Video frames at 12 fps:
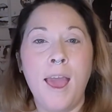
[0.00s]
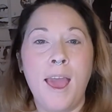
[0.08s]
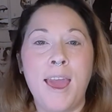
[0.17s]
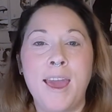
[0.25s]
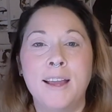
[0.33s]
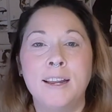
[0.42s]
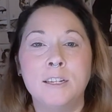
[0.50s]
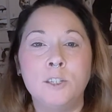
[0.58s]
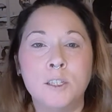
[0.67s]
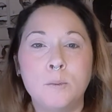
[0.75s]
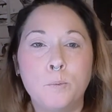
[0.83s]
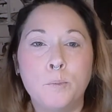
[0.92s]
and it
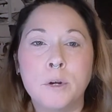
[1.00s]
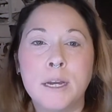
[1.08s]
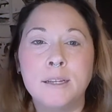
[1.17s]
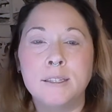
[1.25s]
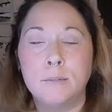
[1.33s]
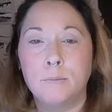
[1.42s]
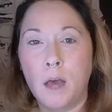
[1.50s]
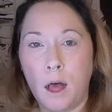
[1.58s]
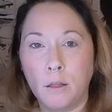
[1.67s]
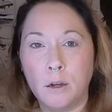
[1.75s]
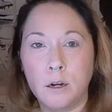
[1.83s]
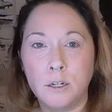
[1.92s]
just brings some
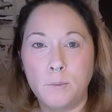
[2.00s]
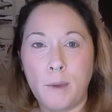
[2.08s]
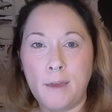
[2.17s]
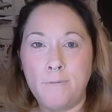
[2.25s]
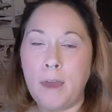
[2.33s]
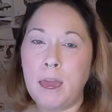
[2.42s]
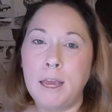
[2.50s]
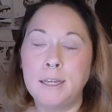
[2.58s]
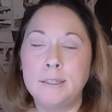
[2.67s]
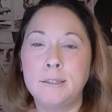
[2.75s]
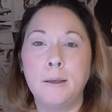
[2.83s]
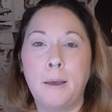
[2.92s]
color to my
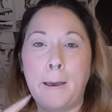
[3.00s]
face.